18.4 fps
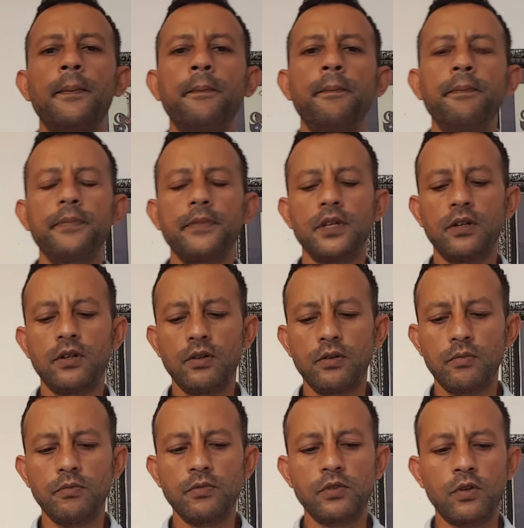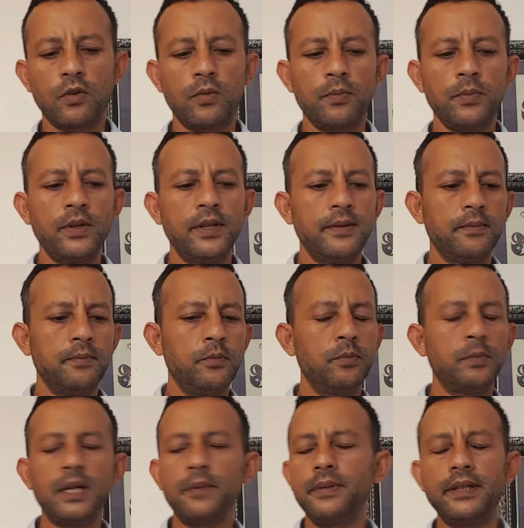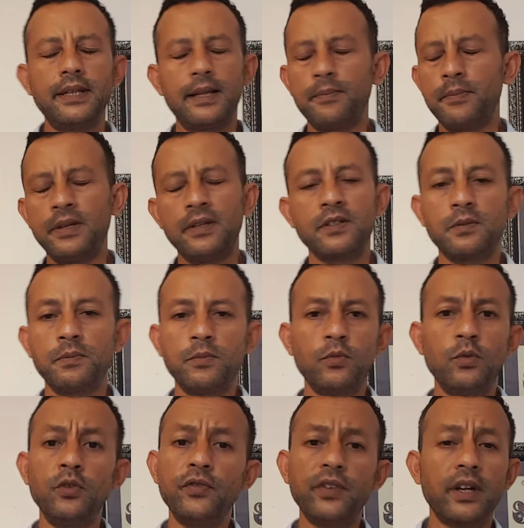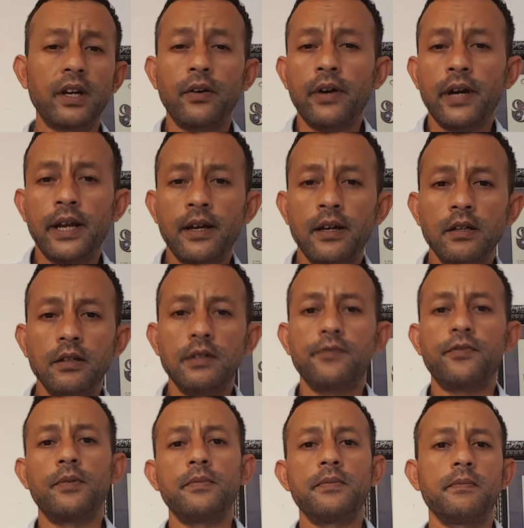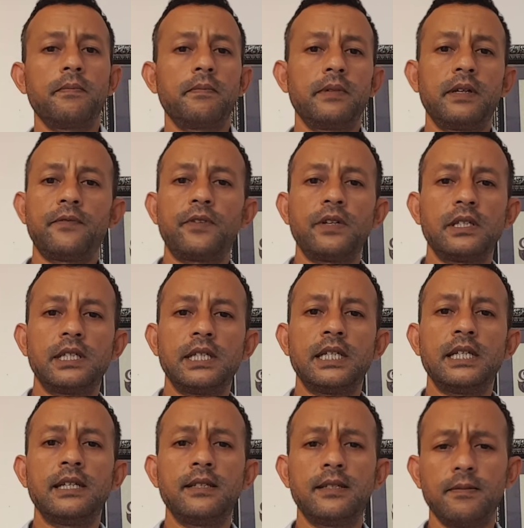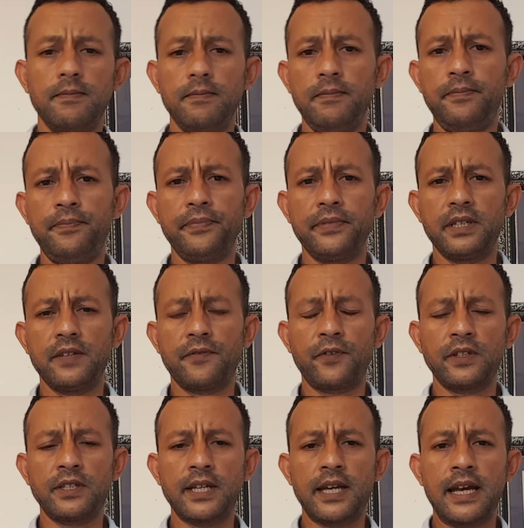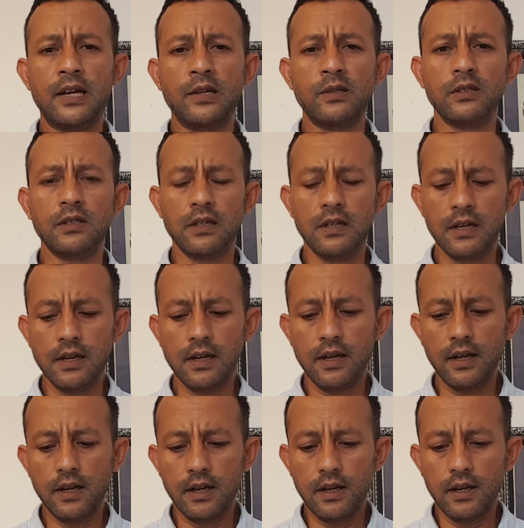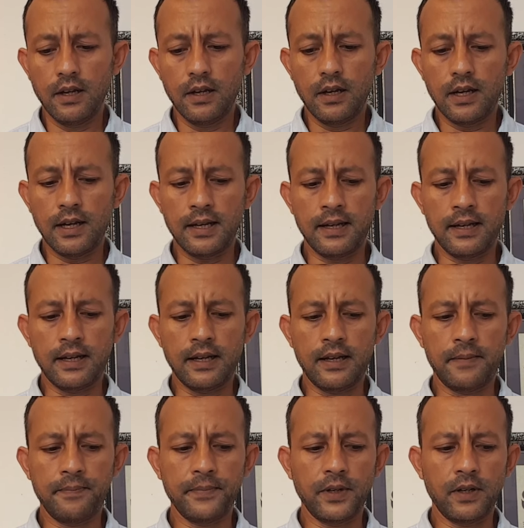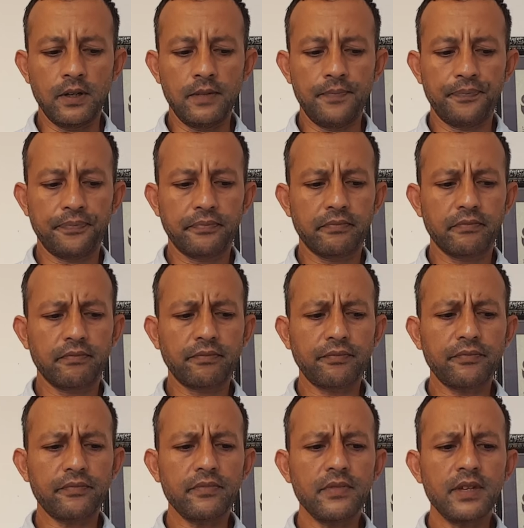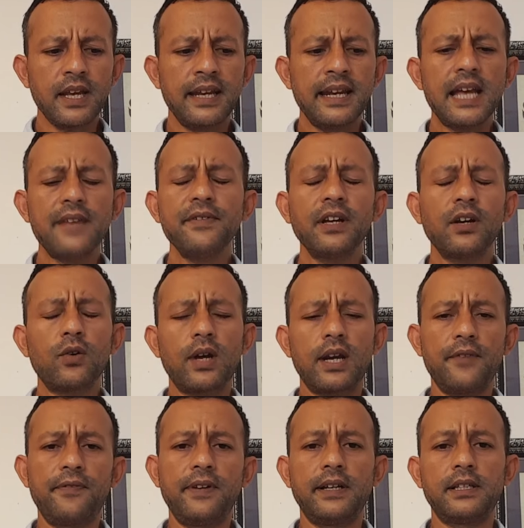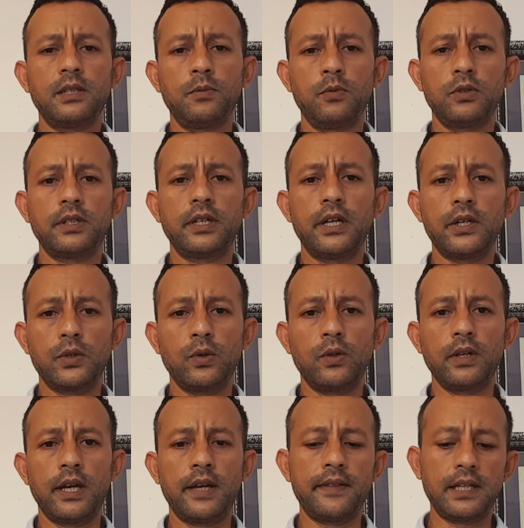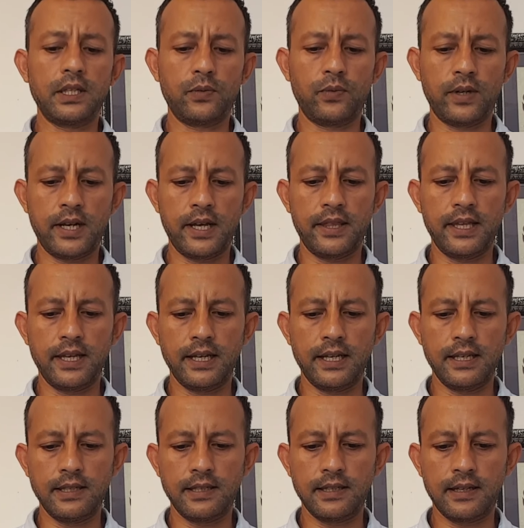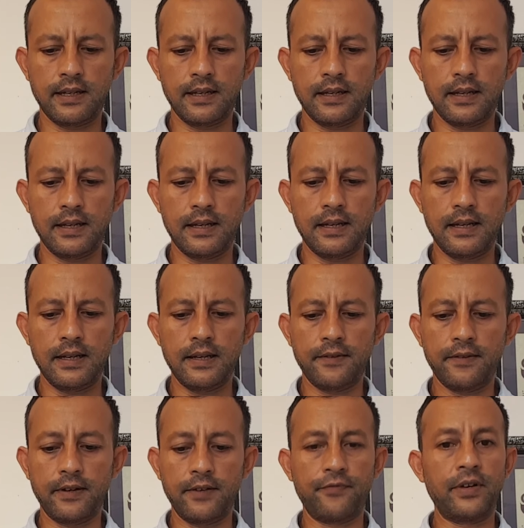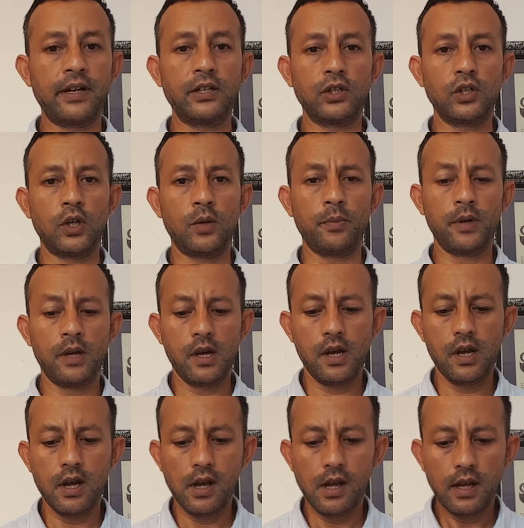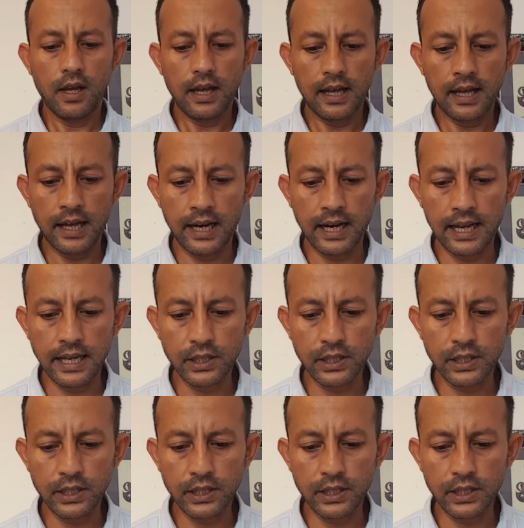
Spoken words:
you know. So maybe that means moving around from different cities, different towns, and having quite a flexible schedule. Yeah, that's what I think is a fun job. Last